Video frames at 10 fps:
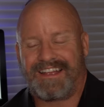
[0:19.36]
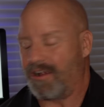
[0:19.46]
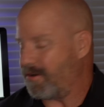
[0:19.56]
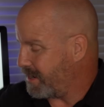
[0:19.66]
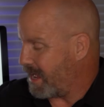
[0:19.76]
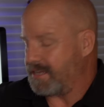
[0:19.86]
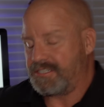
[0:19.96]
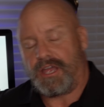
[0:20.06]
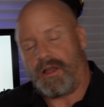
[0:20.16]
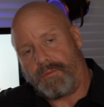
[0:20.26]
All right, guys,
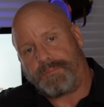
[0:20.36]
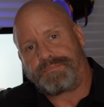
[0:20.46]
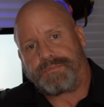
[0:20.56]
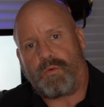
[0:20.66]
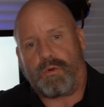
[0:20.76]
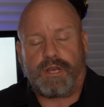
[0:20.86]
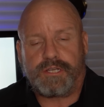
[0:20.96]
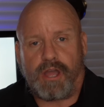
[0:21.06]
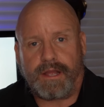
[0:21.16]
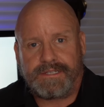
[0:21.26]
so we're going to
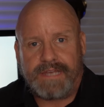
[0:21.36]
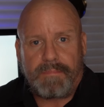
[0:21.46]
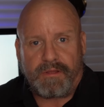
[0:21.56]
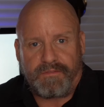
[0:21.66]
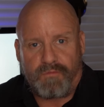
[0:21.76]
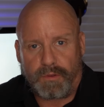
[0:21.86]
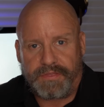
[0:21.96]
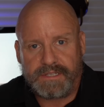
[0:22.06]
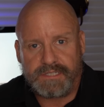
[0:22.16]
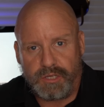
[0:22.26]
talk today about the four
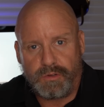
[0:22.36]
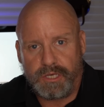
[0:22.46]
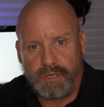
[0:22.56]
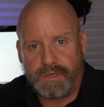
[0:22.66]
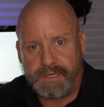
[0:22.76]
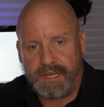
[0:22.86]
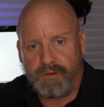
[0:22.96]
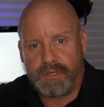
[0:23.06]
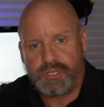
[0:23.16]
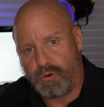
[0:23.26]
things that you can do to
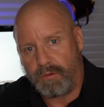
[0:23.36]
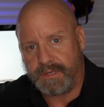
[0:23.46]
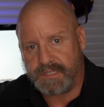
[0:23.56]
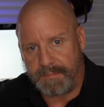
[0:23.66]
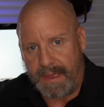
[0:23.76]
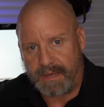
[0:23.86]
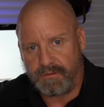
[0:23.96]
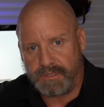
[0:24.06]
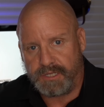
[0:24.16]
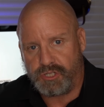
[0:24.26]
decrease your risk of
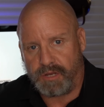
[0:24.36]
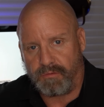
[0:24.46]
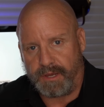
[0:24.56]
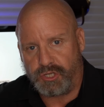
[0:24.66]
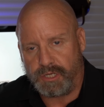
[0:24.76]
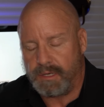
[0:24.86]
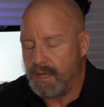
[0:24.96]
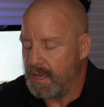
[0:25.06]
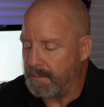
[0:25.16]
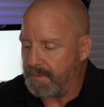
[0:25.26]
macular degeneration.
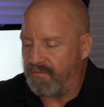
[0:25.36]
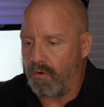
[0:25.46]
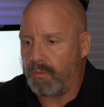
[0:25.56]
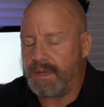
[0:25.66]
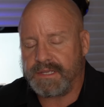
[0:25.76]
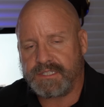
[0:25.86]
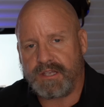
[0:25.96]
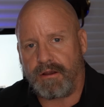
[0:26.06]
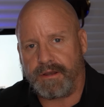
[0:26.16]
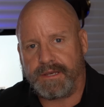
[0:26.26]
Before we get
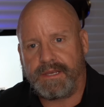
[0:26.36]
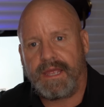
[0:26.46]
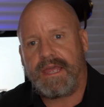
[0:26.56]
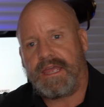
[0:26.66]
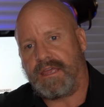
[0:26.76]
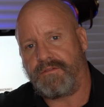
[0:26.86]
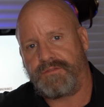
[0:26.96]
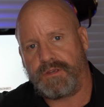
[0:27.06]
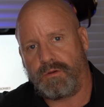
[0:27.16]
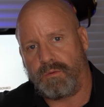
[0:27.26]
started, if
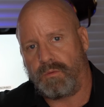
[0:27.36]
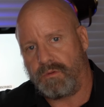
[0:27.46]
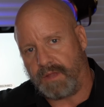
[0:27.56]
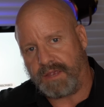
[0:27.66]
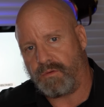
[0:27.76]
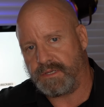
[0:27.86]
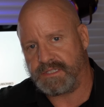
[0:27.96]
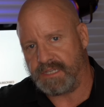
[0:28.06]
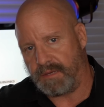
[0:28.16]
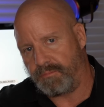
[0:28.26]
you like what you
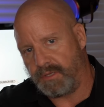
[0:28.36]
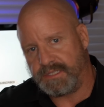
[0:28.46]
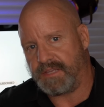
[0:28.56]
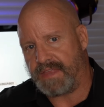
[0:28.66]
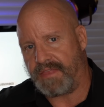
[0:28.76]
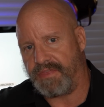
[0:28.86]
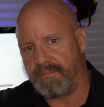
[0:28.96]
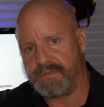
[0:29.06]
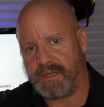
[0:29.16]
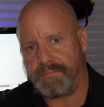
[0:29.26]
see, please hit that
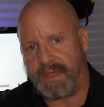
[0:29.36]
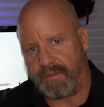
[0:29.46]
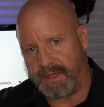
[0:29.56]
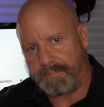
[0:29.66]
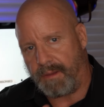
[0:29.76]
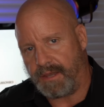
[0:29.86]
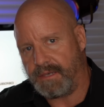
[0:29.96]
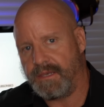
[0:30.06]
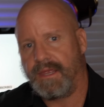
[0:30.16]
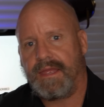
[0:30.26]
thumbs up, that like
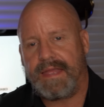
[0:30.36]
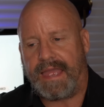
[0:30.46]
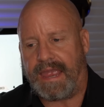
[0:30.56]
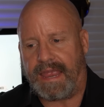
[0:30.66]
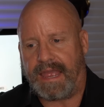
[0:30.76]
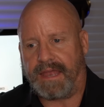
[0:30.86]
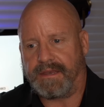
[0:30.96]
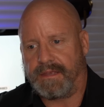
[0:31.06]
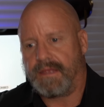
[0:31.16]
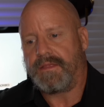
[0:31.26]
button, and
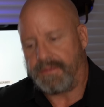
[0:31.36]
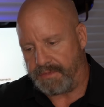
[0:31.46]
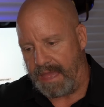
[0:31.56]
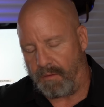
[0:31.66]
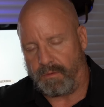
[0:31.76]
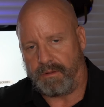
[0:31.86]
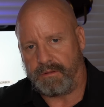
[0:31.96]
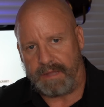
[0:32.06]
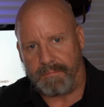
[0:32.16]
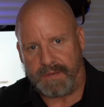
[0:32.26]
that will
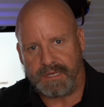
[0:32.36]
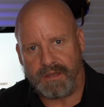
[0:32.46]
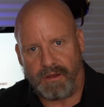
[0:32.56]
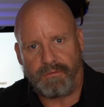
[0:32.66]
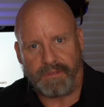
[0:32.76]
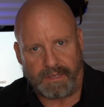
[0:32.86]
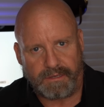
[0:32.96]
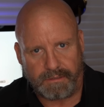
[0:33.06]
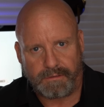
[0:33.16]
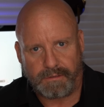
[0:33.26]
let me know that
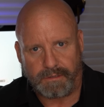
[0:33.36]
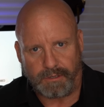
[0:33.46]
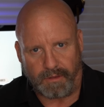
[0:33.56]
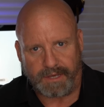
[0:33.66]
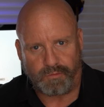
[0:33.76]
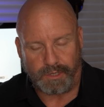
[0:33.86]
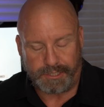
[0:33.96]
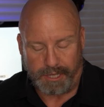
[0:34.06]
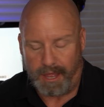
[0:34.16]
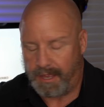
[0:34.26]
you liked what you
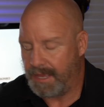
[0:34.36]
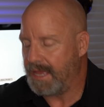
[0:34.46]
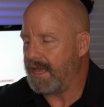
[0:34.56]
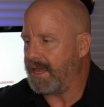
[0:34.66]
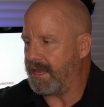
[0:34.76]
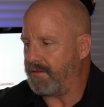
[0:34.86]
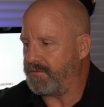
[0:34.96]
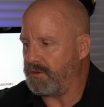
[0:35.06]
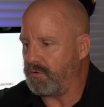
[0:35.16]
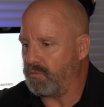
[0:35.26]
saw. If
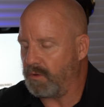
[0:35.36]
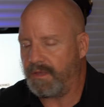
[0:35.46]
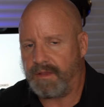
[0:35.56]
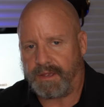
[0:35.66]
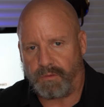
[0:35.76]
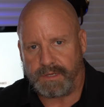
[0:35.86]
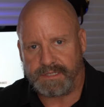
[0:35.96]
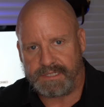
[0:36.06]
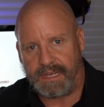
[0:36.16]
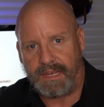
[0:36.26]
you really like what you
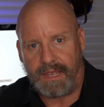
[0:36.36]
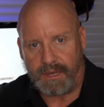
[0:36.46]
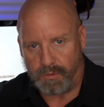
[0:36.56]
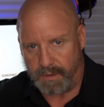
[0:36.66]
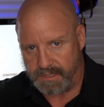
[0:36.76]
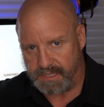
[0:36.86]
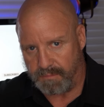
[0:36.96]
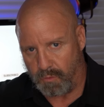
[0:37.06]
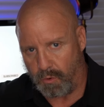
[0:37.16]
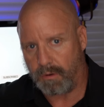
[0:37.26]
see and you want to see
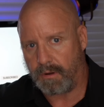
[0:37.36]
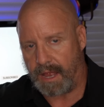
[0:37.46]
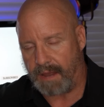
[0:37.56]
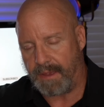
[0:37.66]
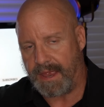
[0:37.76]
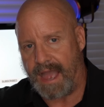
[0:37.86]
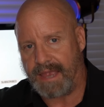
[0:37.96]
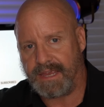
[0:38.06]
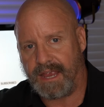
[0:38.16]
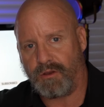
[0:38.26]
more on my
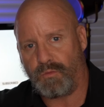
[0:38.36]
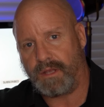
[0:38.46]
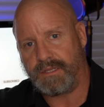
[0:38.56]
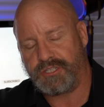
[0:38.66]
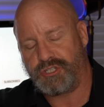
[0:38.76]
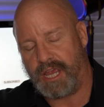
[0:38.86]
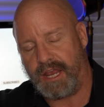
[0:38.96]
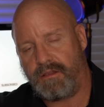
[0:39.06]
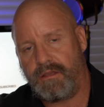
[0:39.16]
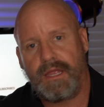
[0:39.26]
EyeCare and Wellness
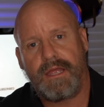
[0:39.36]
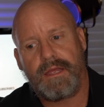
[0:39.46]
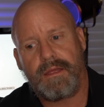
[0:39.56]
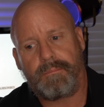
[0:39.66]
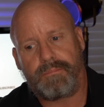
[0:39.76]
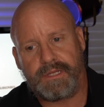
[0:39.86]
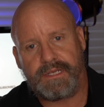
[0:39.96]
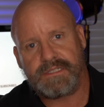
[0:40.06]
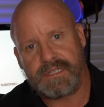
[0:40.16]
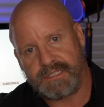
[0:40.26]
channel,
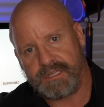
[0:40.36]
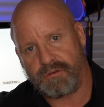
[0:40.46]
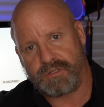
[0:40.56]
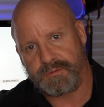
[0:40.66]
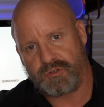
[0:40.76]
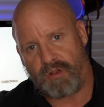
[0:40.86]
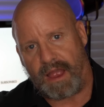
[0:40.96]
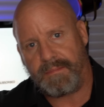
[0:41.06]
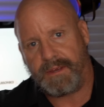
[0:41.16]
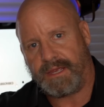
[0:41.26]
please consider
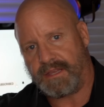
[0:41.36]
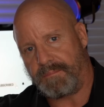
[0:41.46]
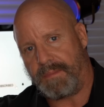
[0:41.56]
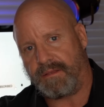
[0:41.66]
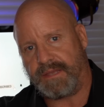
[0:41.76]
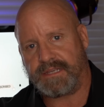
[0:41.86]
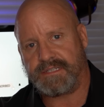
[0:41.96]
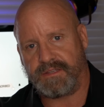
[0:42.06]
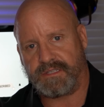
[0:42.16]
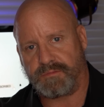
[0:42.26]
subscribing. Hit the bell next to
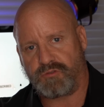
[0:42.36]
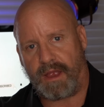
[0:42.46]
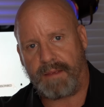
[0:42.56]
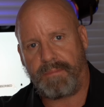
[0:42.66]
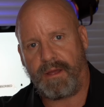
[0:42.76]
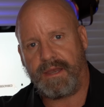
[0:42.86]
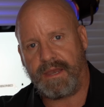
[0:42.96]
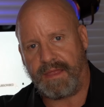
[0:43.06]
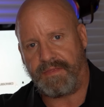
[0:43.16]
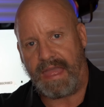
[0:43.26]
the subscribe button,
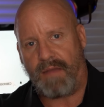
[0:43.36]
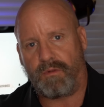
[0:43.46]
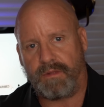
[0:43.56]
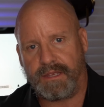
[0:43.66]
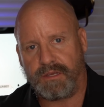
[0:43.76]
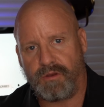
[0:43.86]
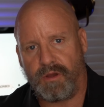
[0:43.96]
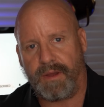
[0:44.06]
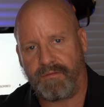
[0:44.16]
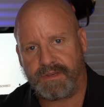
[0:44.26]
and that will let you
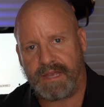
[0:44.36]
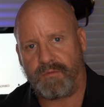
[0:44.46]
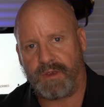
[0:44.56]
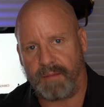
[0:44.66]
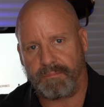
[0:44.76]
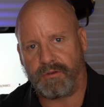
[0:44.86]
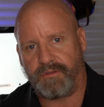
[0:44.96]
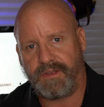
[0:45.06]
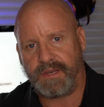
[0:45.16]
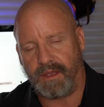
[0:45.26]
know every time we upload a
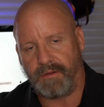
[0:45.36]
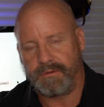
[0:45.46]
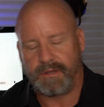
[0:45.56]
video.